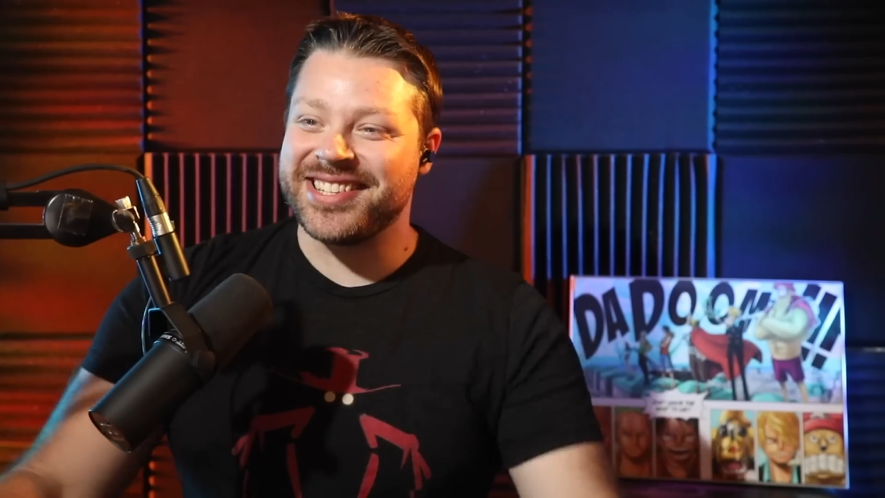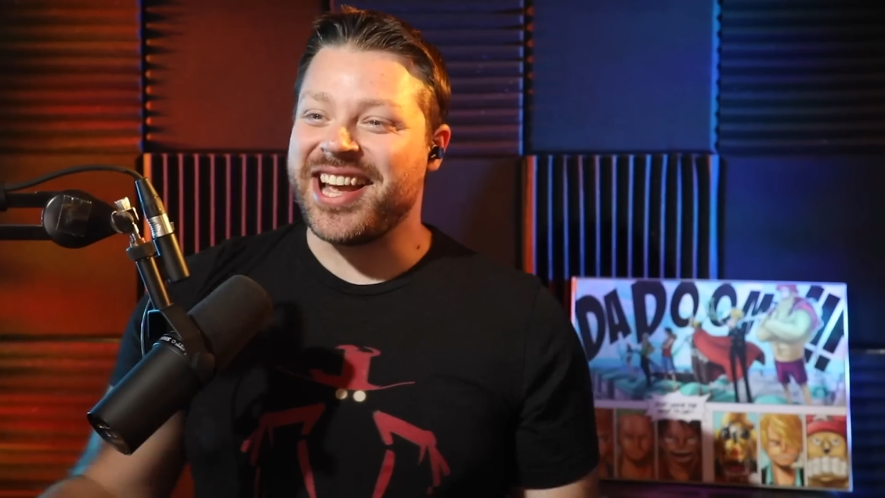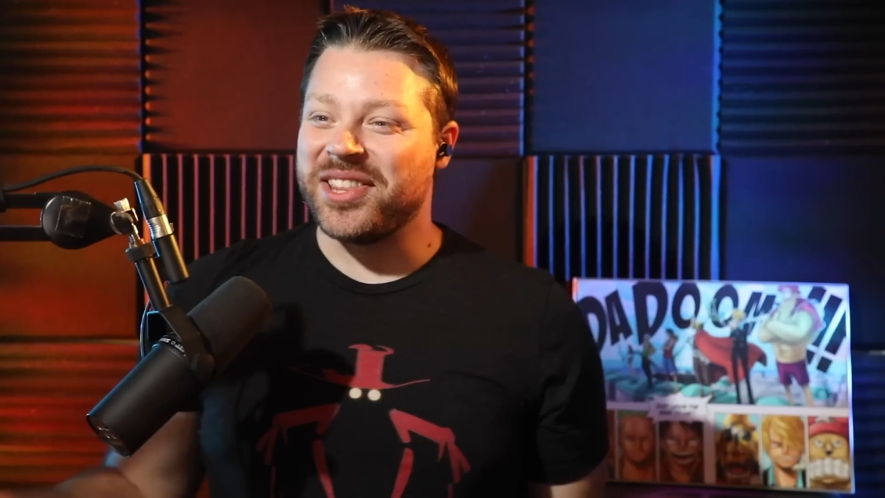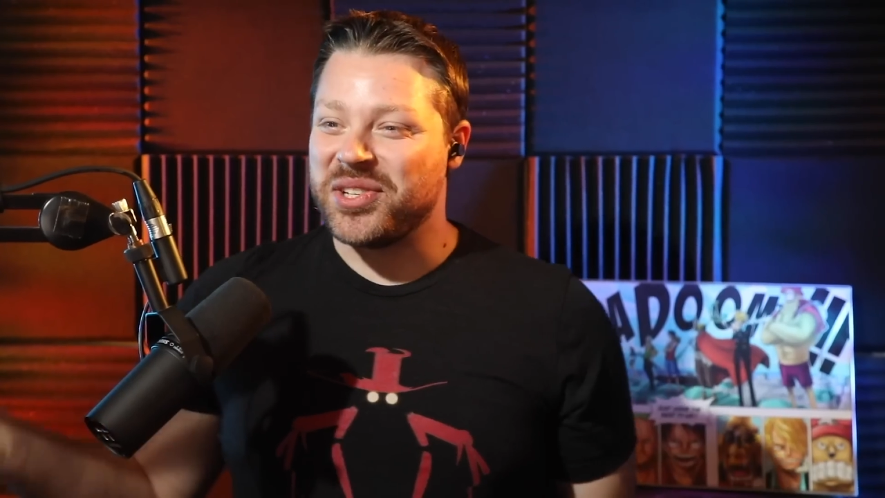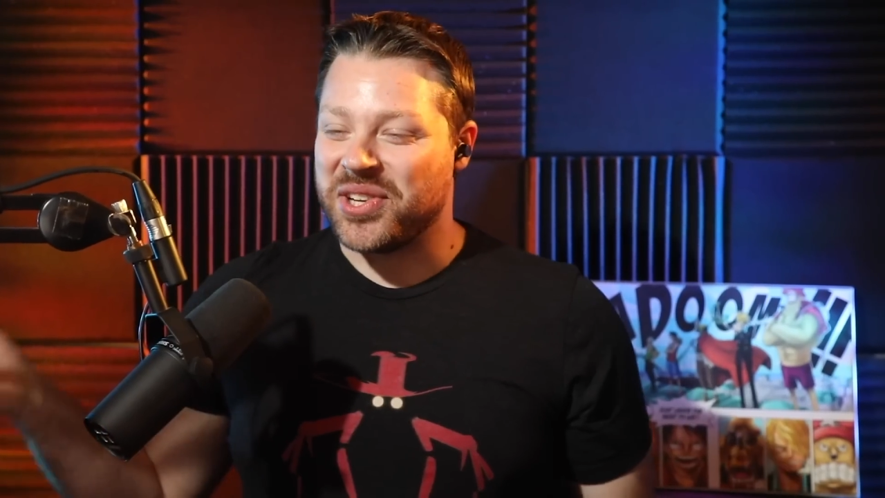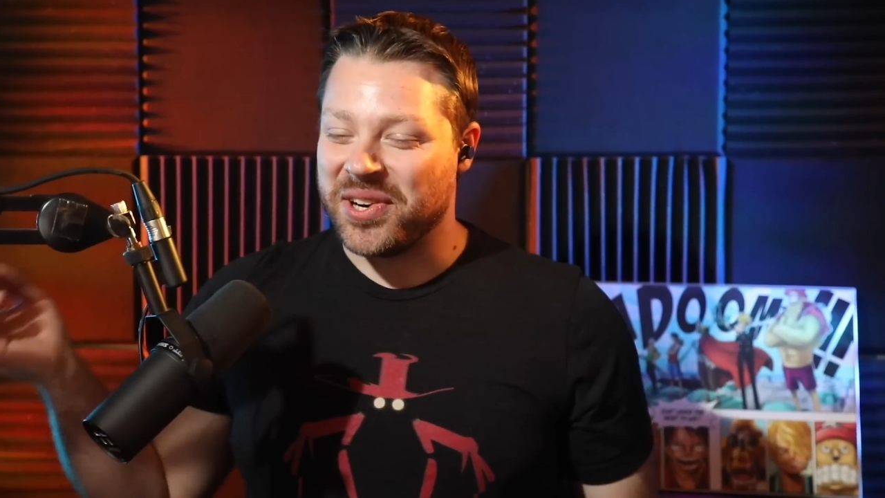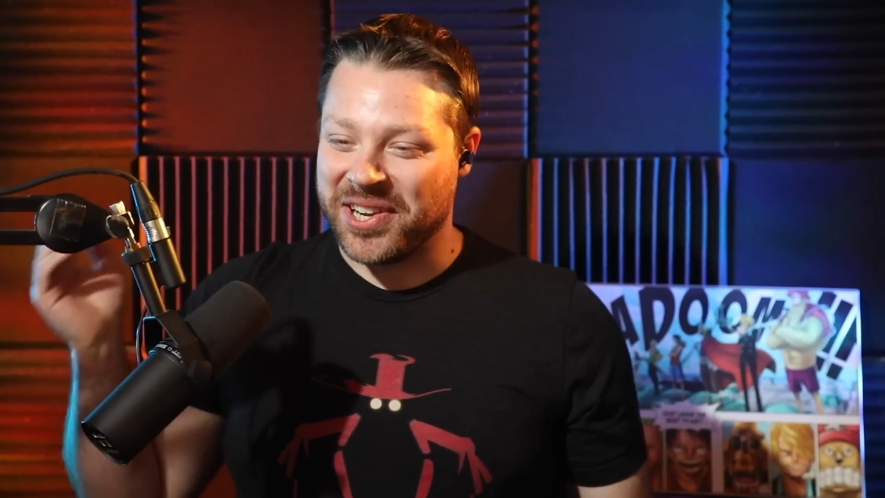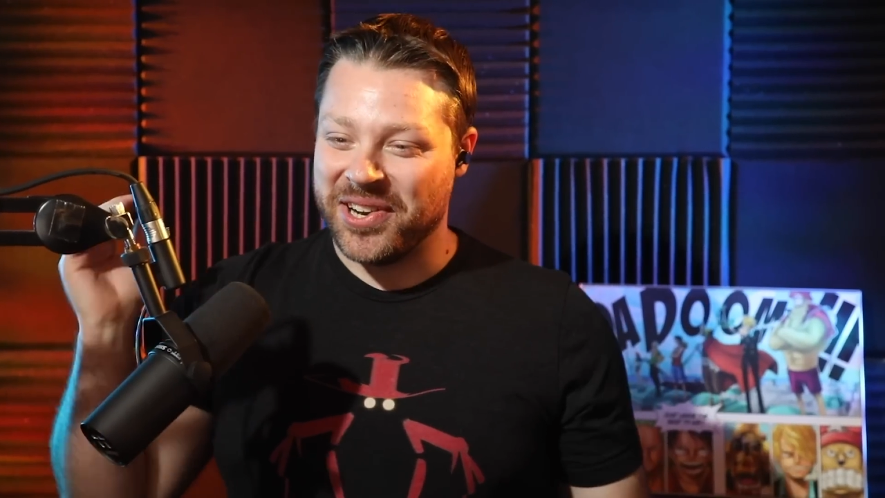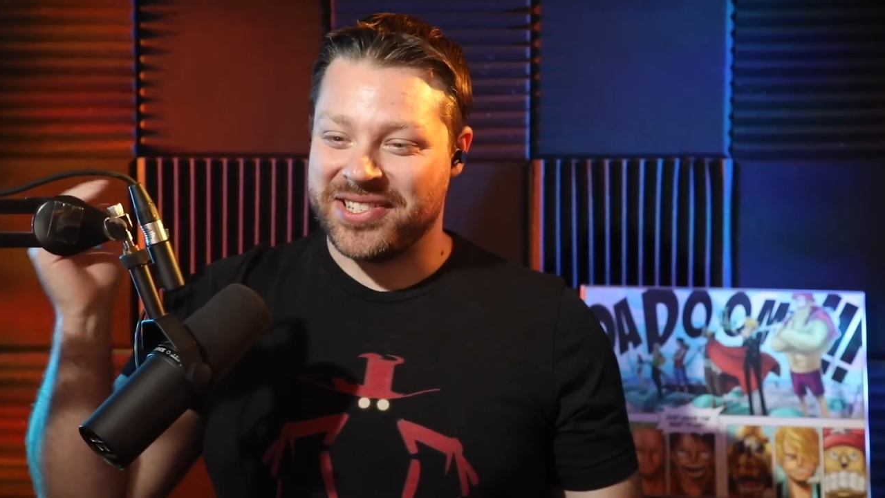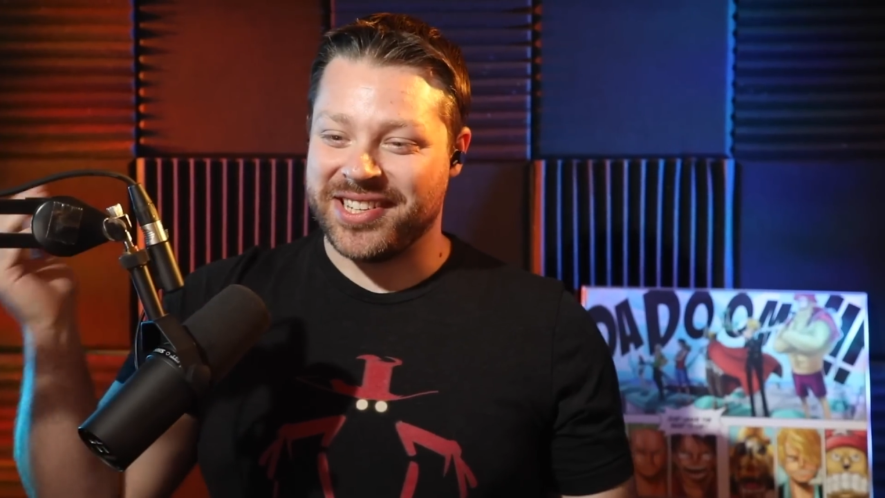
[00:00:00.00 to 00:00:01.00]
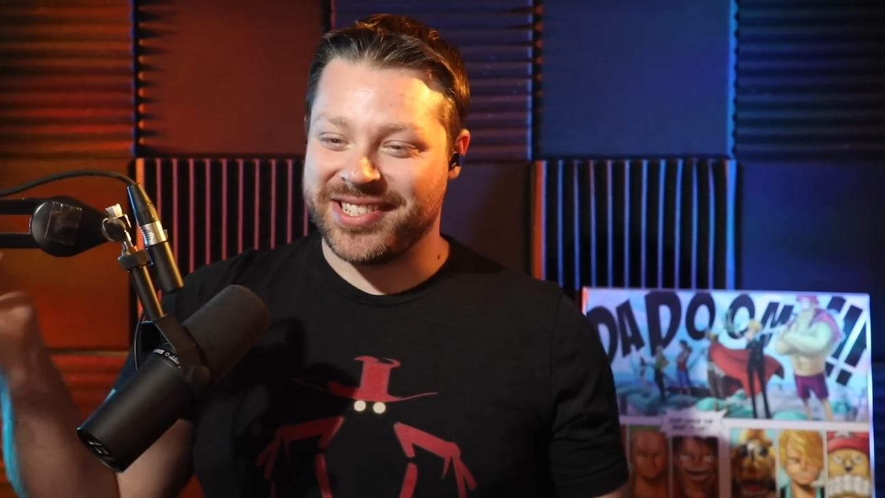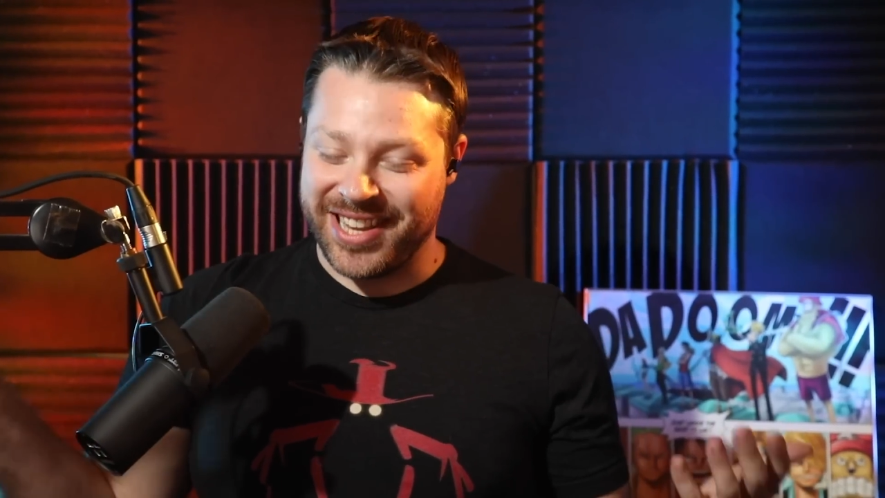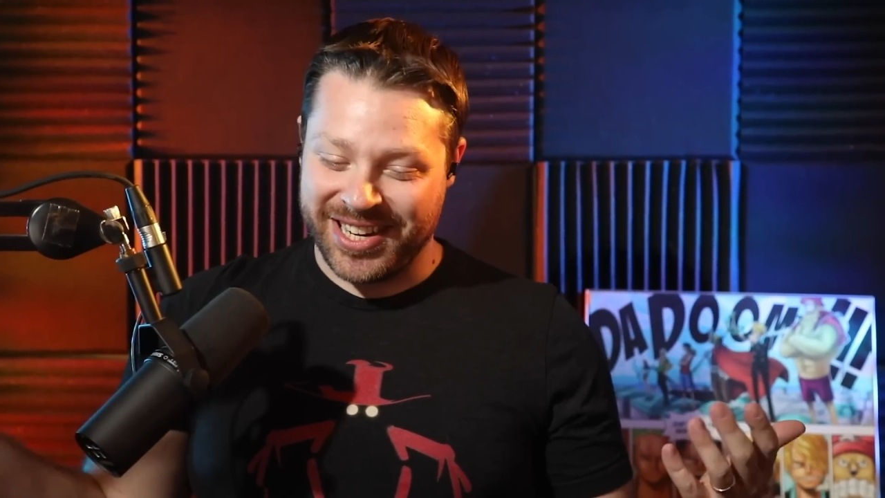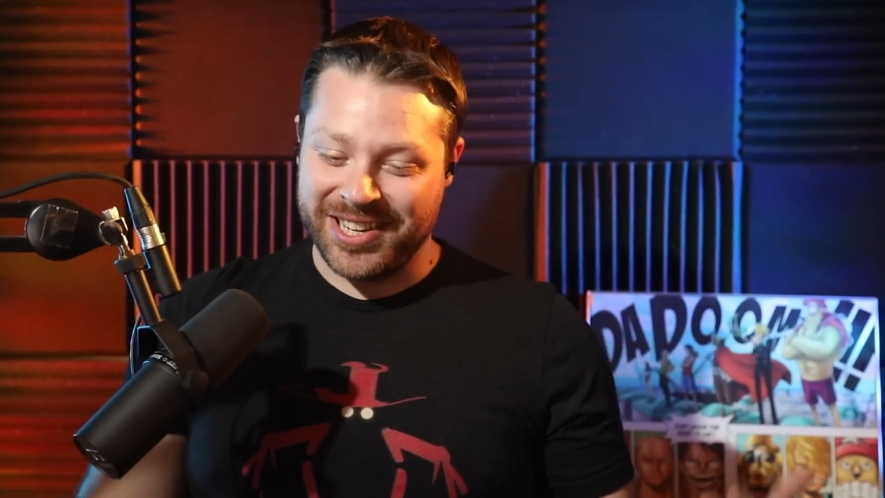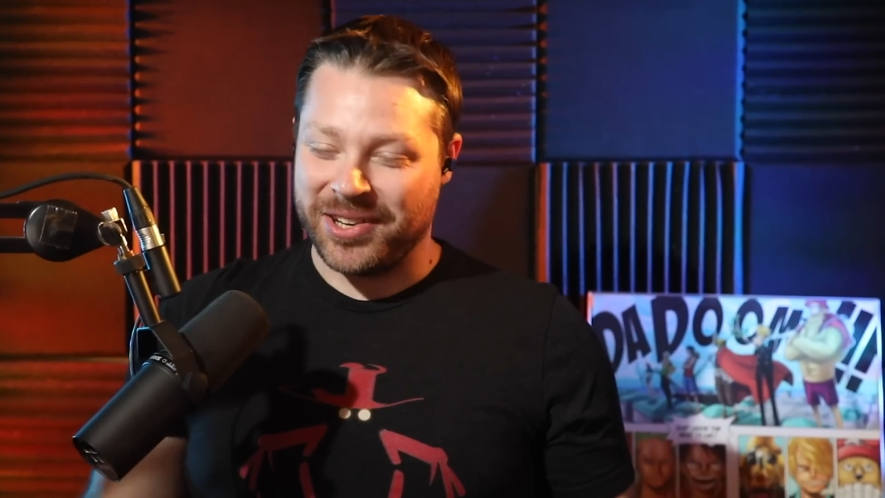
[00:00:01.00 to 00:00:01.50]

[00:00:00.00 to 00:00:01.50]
is how the joke goes. It's like